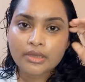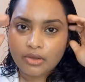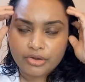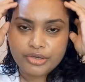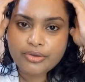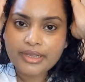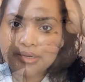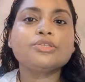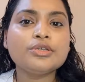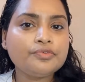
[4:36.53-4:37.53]
on your
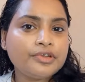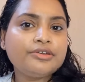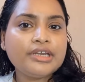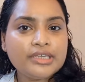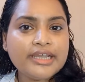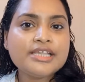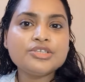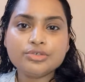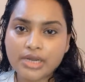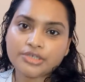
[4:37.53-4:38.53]
hair. So if we read the
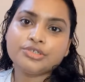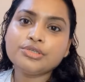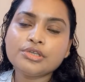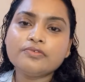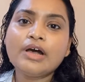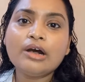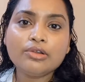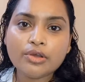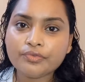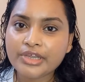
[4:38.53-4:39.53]
instructions of how
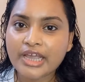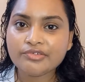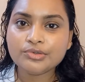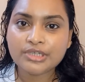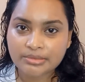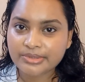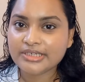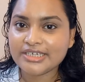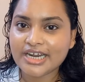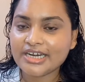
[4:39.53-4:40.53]
long we have to keep it
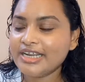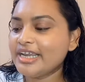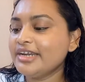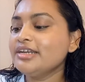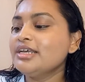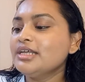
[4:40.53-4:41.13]
in our hair,